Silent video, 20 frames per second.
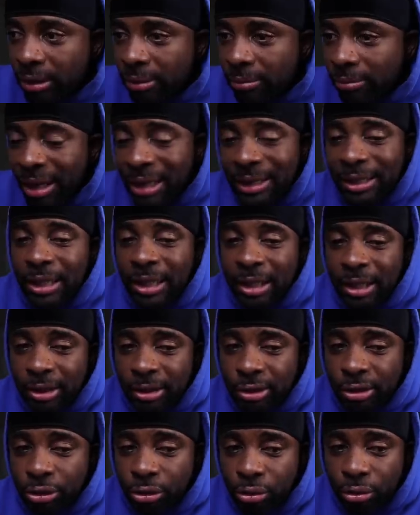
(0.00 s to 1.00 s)
My thing
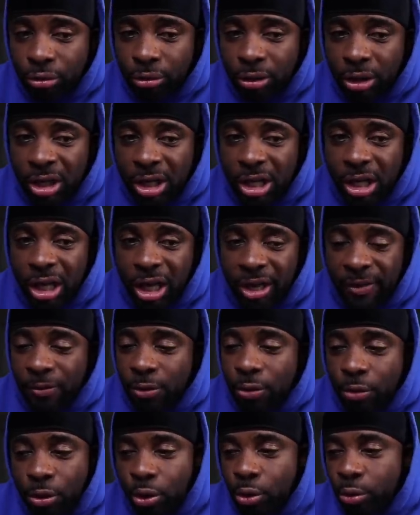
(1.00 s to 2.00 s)
is too, if
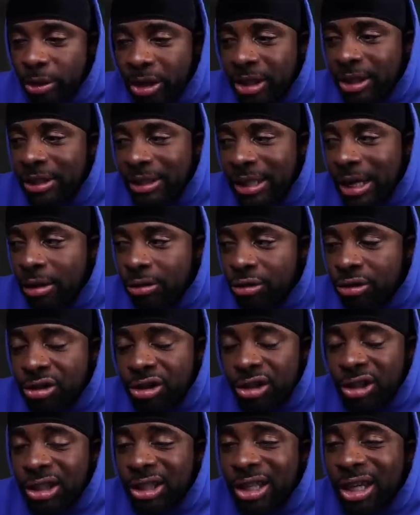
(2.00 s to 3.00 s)
you was weirded out, you
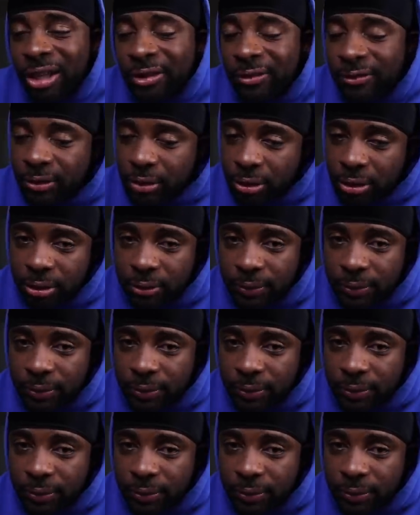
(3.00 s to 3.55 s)
should have left.